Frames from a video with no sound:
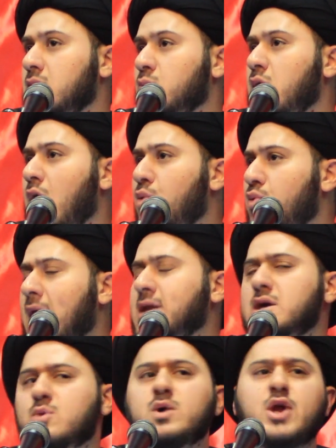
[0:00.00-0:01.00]
We are
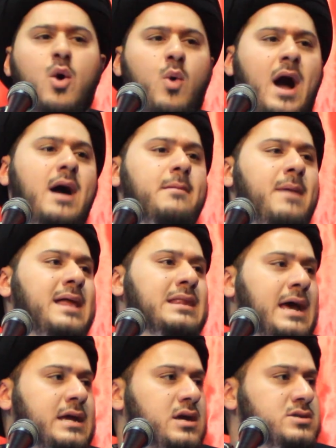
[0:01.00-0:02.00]
ready. We don't want a man
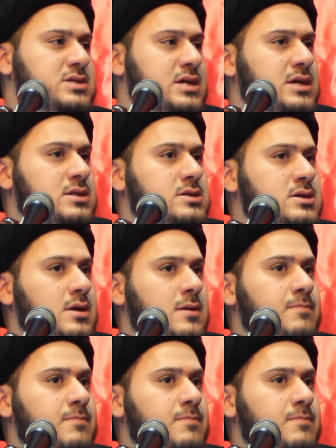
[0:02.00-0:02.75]
like Yazid.